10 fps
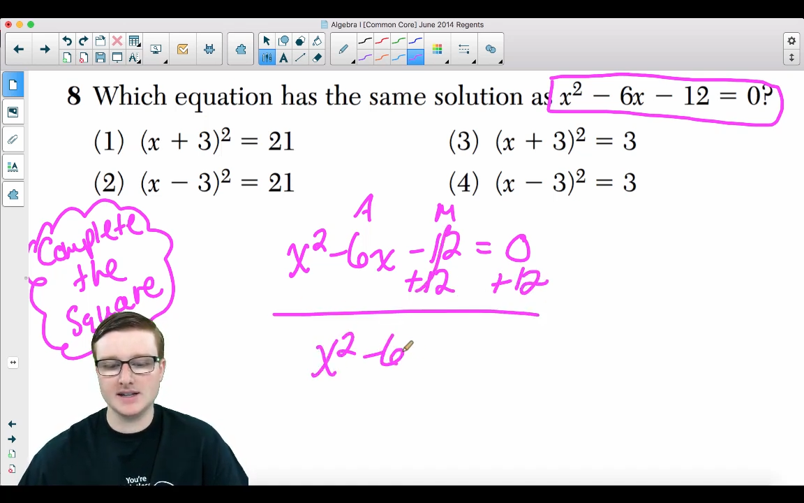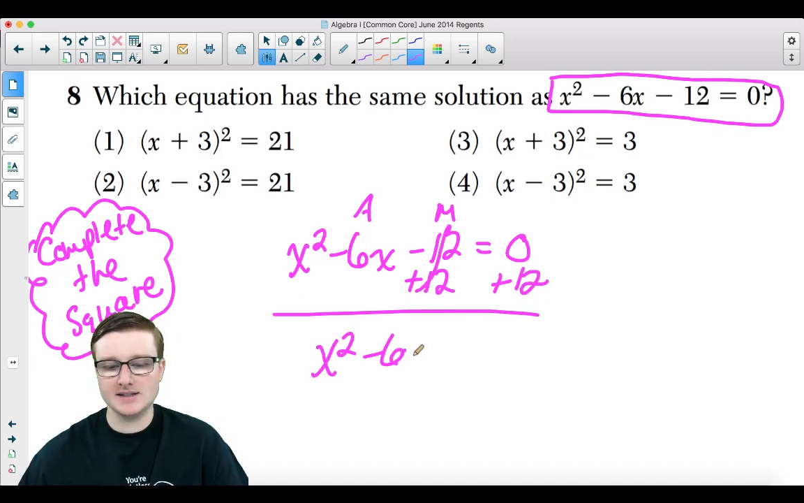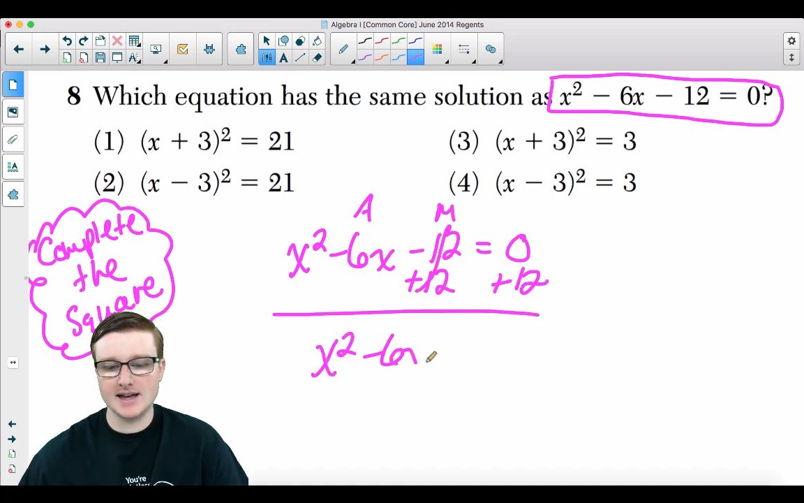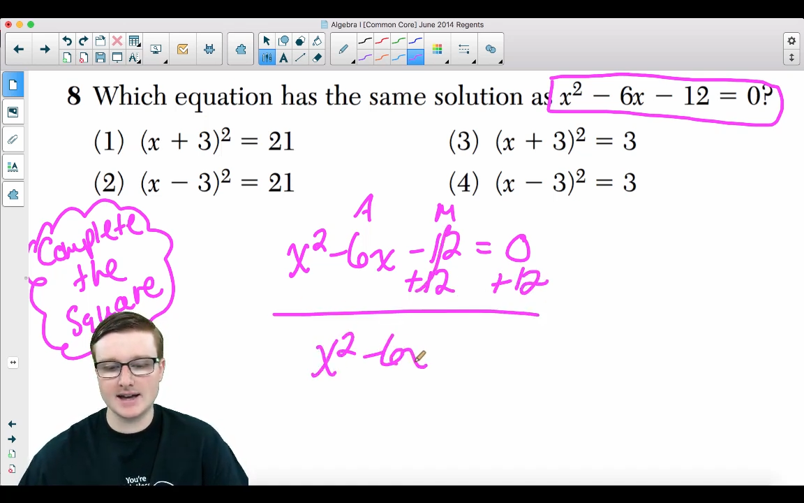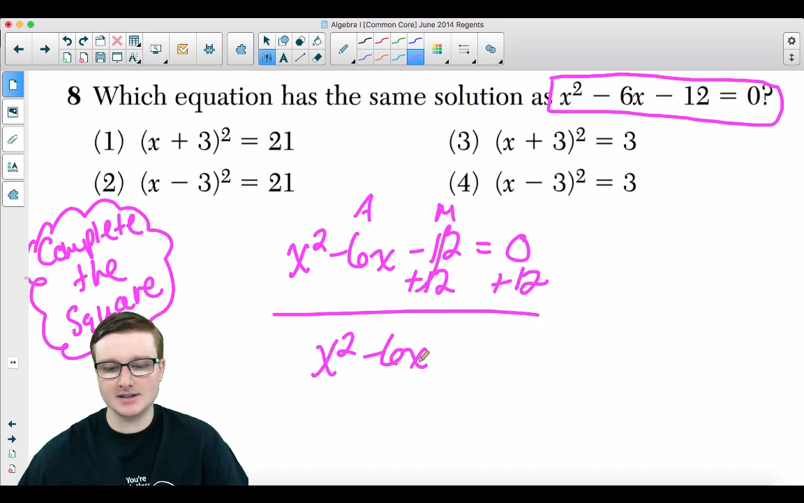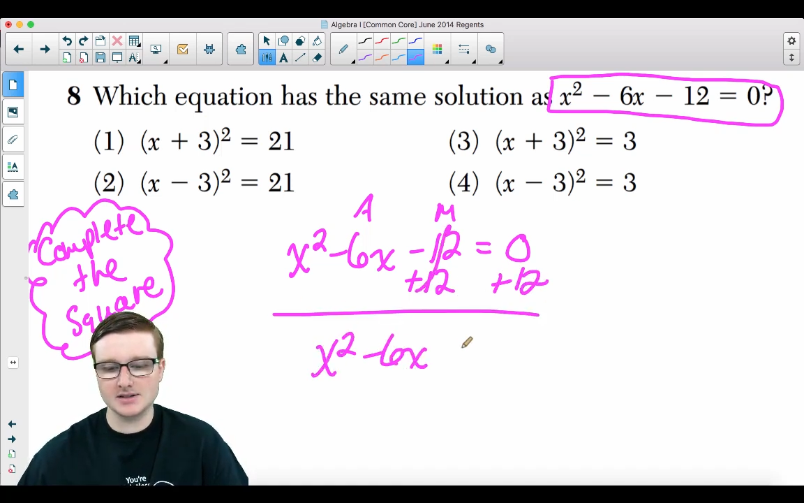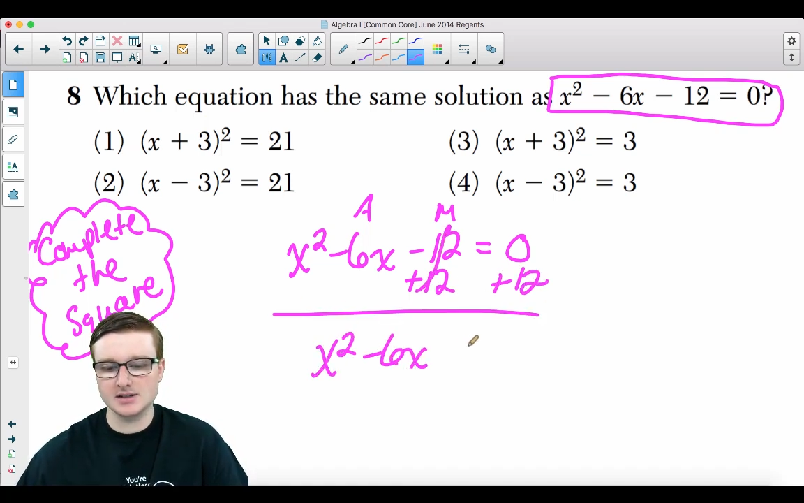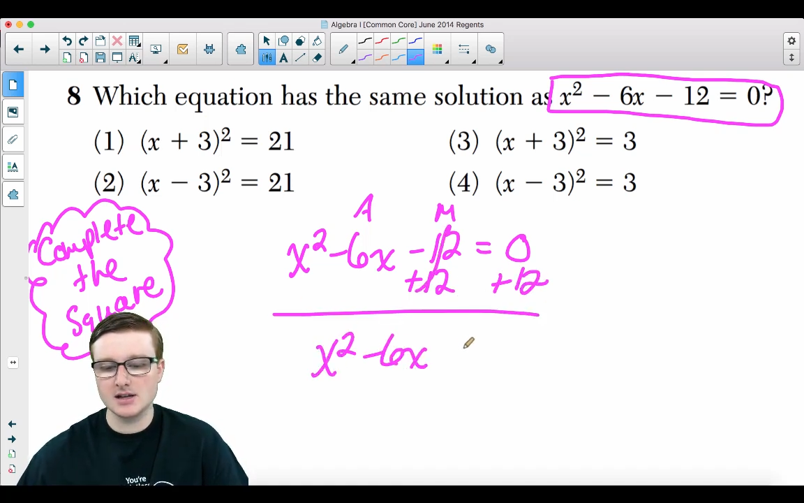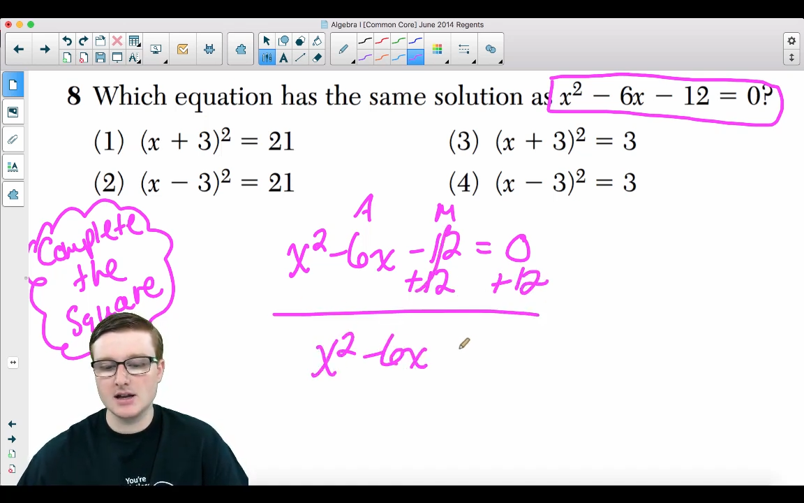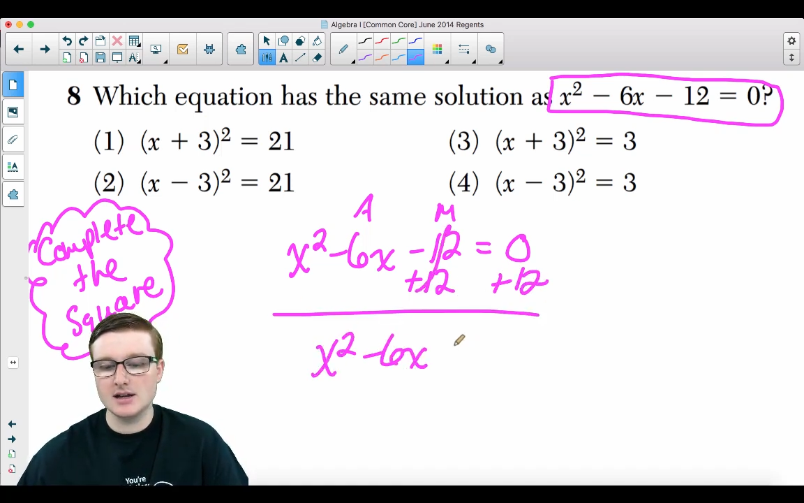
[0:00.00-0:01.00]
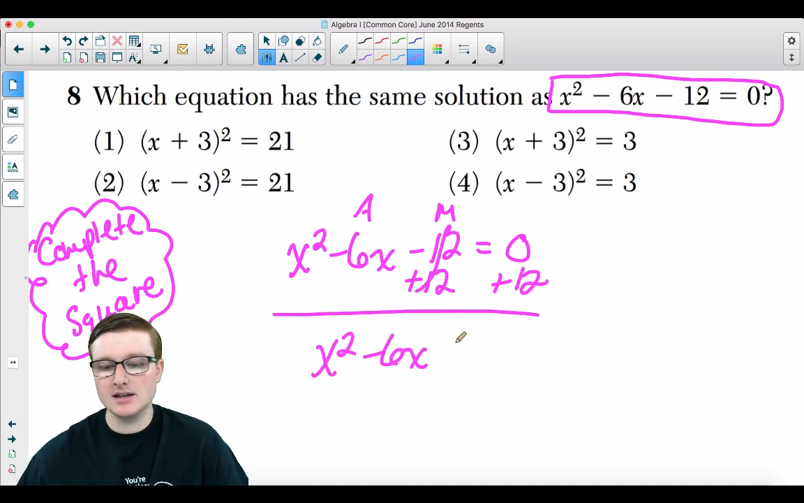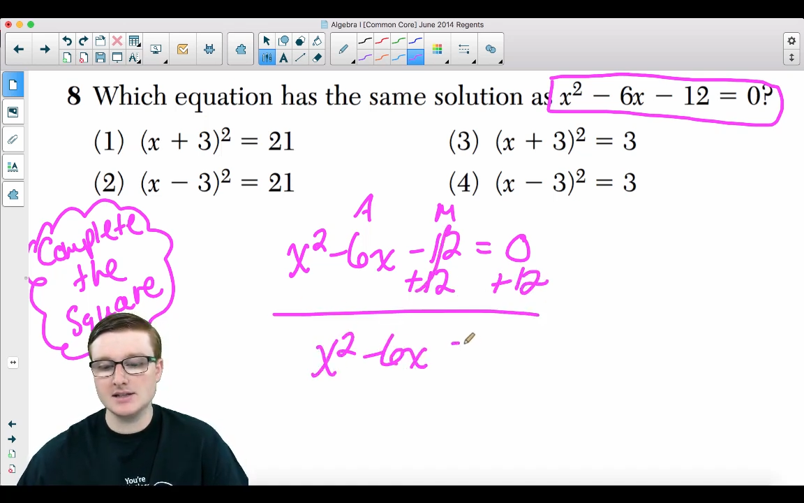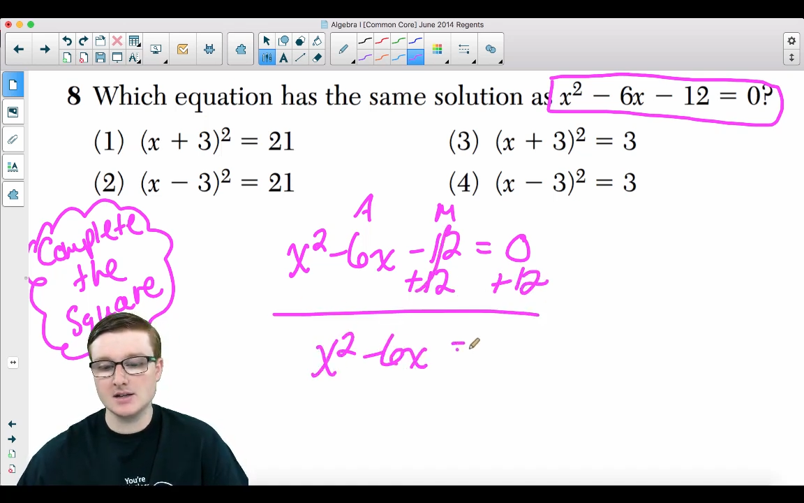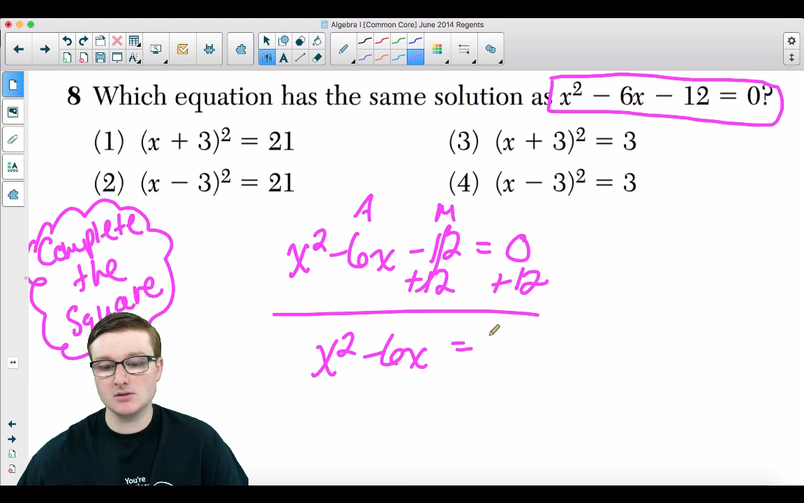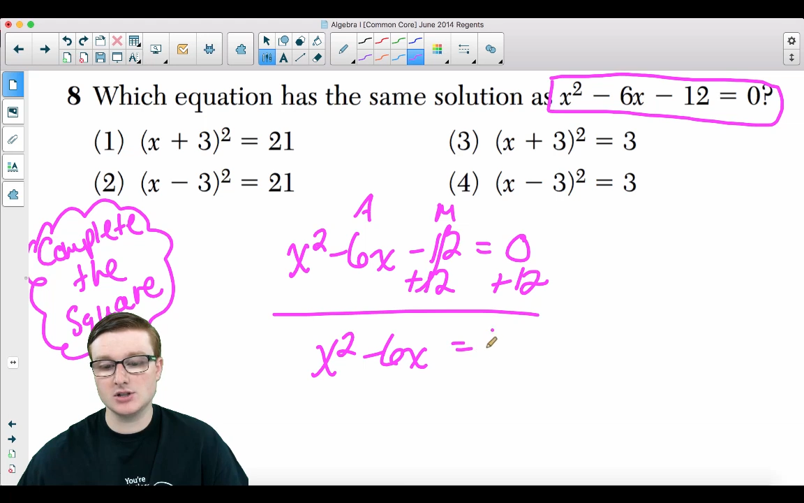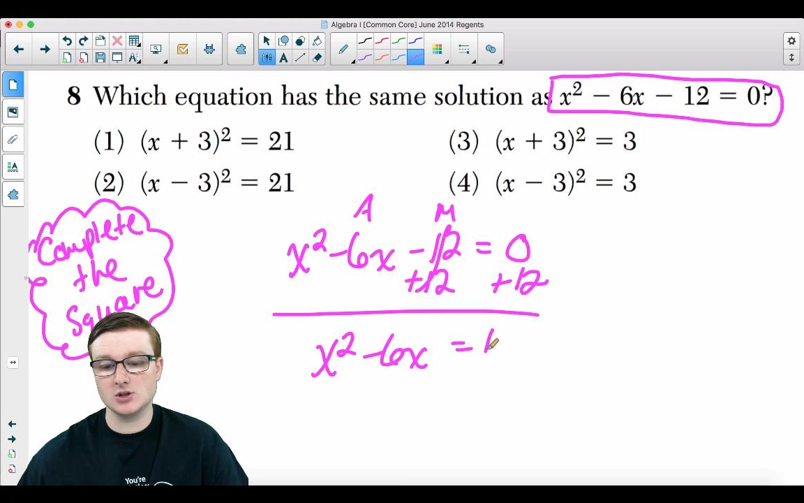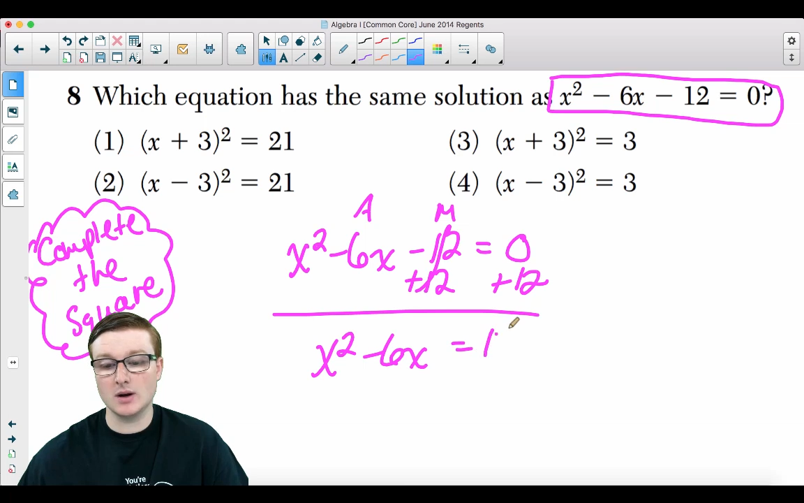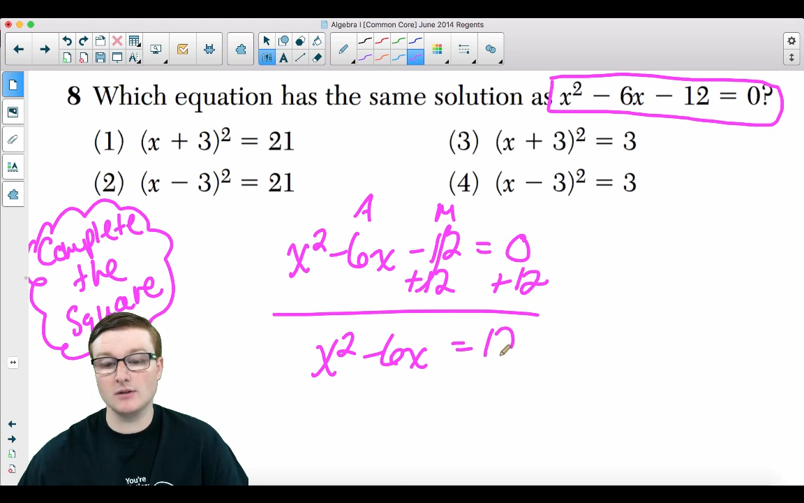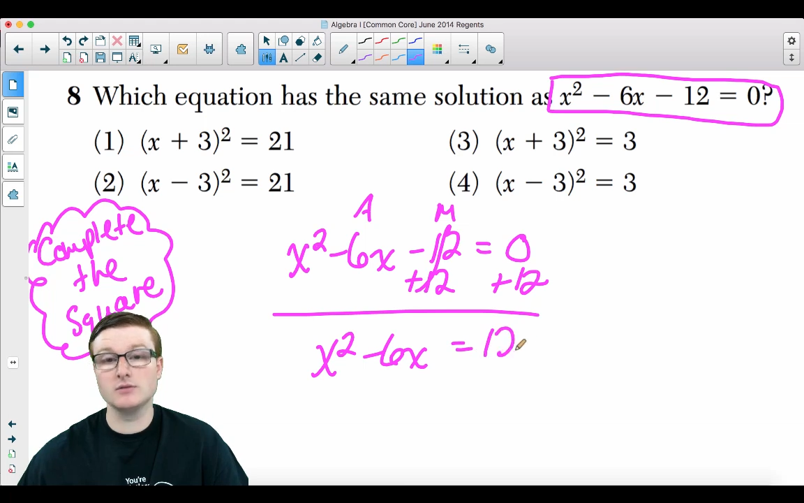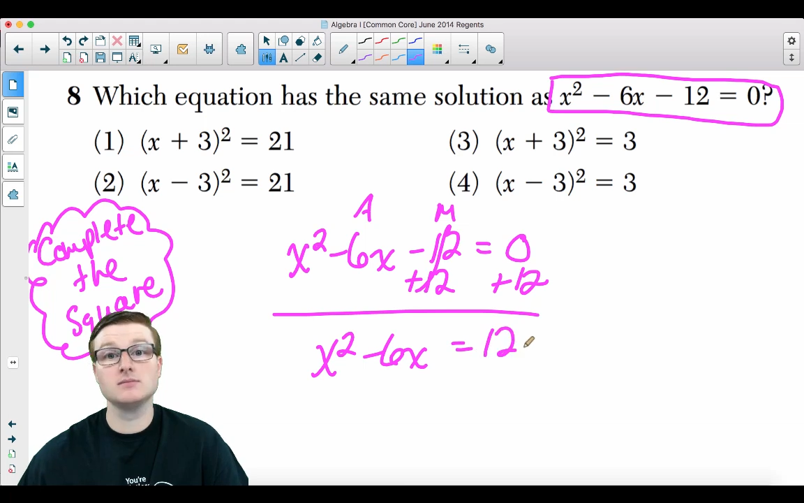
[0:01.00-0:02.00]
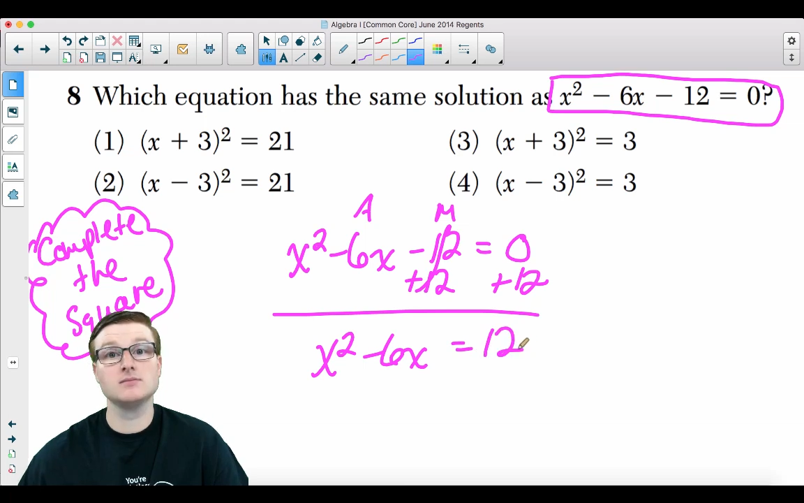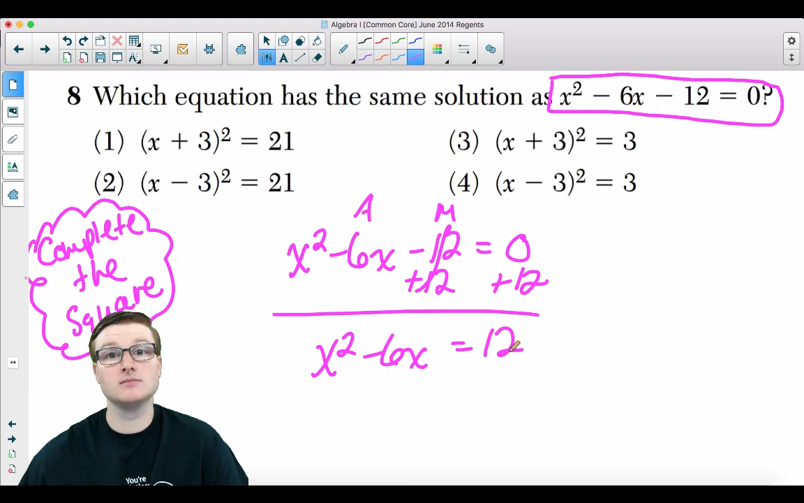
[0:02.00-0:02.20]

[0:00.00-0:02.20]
6x is equal to 12.